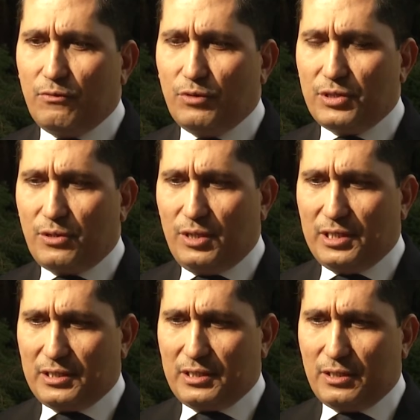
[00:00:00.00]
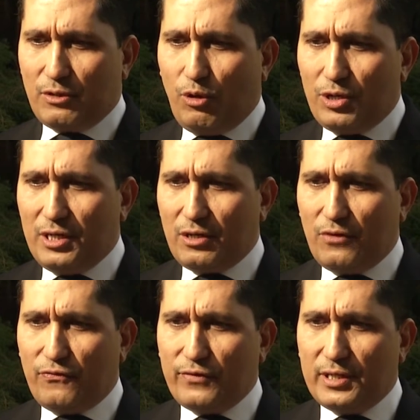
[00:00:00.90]
what they call it, the corner
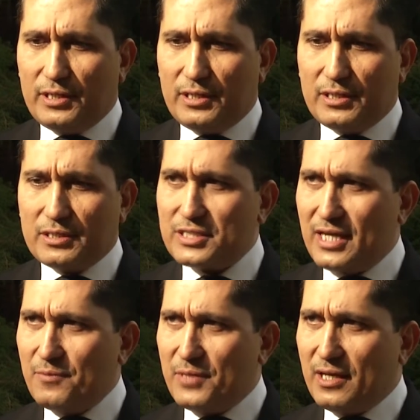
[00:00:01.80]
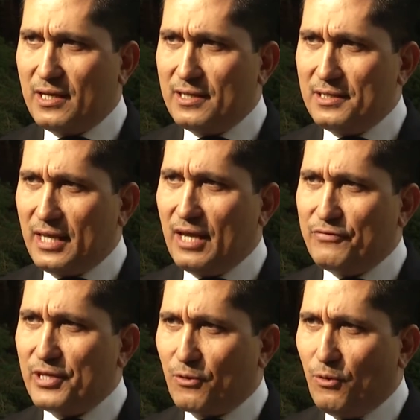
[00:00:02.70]
of Serbia, they
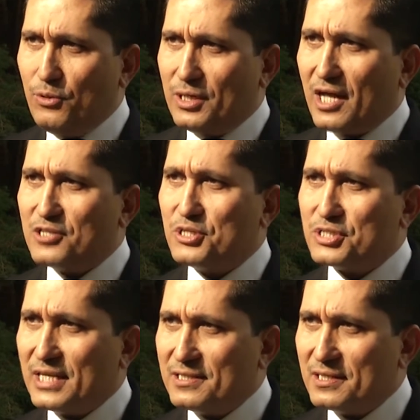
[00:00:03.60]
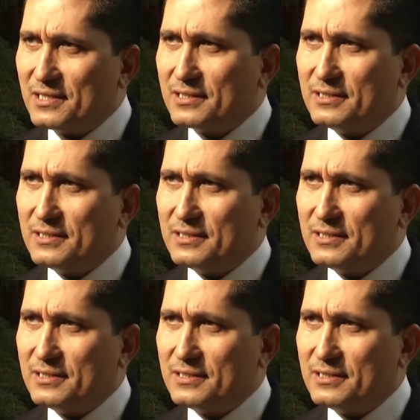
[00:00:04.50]
have their own culture center.